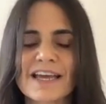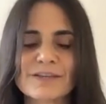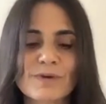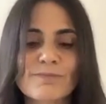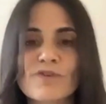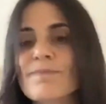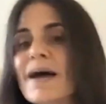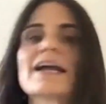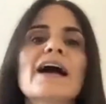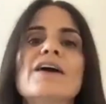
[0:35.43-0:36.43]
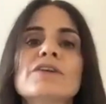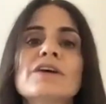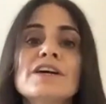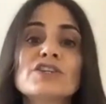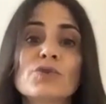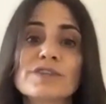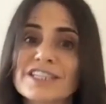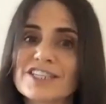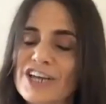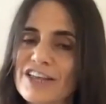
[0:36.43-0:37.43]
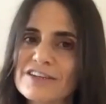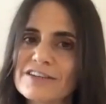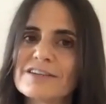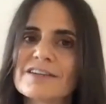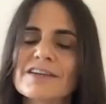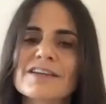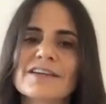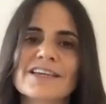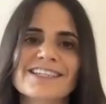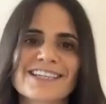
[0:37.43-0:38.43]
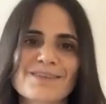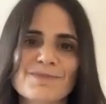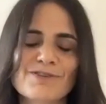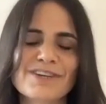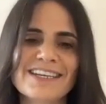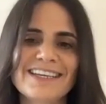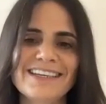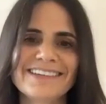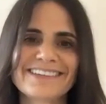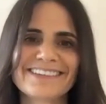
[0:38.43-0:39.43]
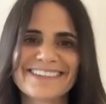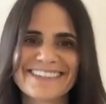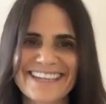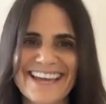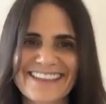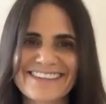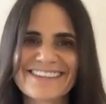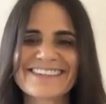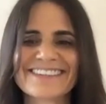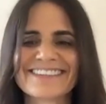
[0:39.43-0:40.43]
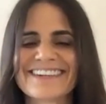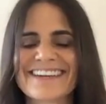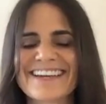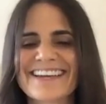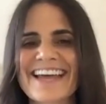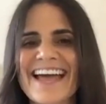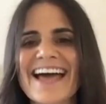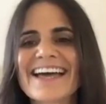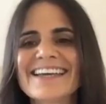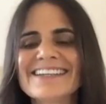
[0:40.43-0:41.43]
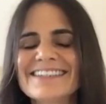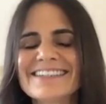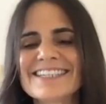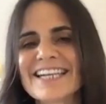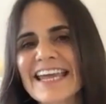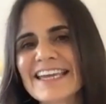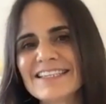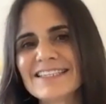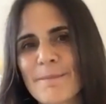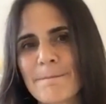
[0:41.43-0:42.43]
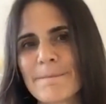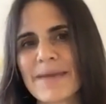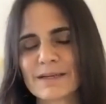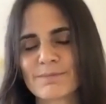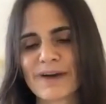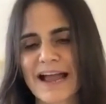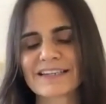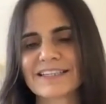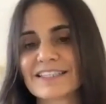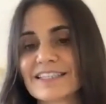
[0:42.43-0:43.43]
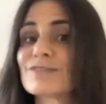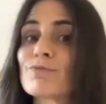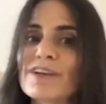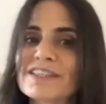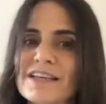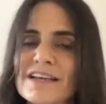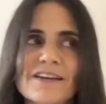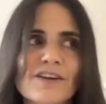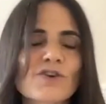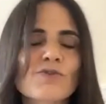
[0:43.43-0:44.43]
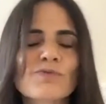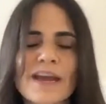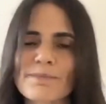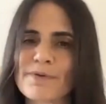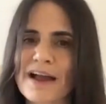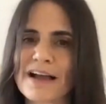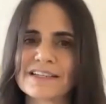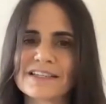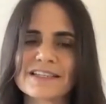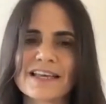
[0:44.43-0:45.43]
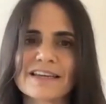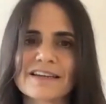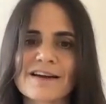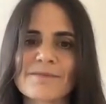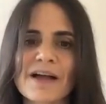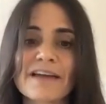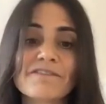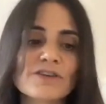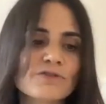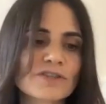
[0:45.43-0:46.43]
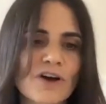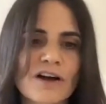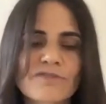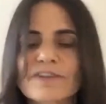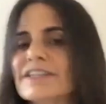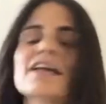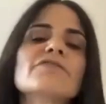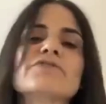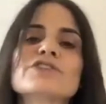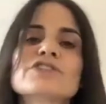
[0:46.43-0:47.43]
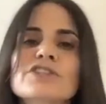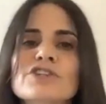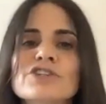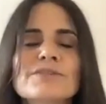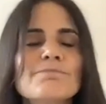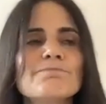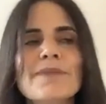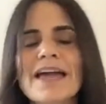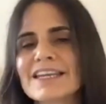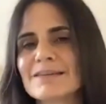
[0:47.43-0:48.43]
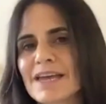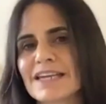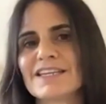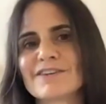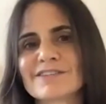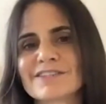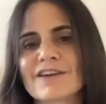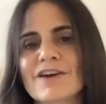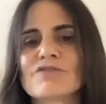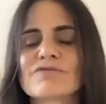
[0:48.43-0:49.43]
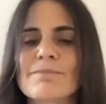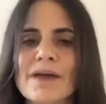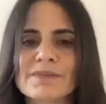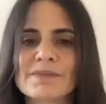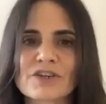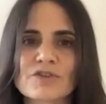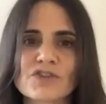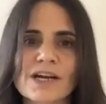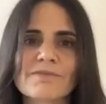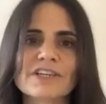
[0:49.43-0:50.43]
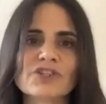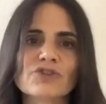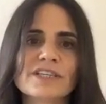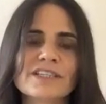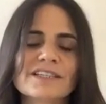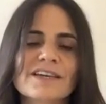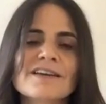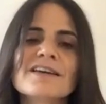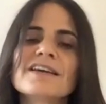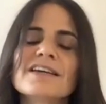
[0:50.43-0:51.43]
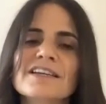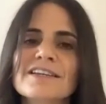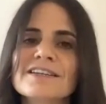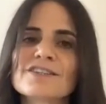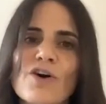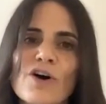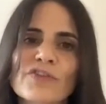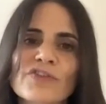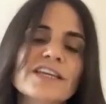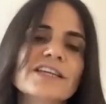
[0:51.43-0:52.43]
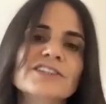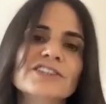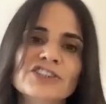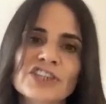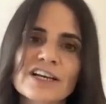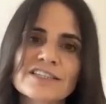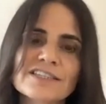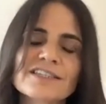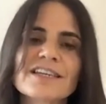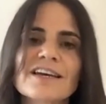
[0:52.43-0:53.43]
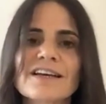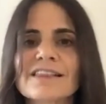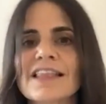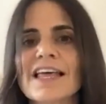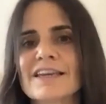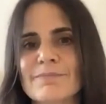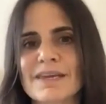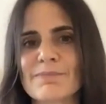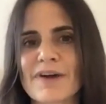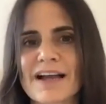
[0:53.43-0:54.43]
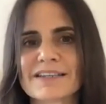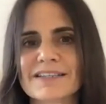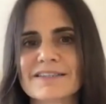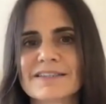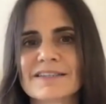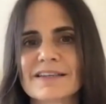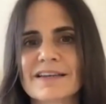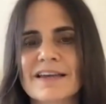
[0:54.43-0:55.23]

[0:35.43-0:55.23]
As we move back out towards each other, into community, together. And today's Metta practice, it's a great practice that I've used often, and I first learned many, many years ago from Pema Chodron on retreat. It is called the Just Like Me practice.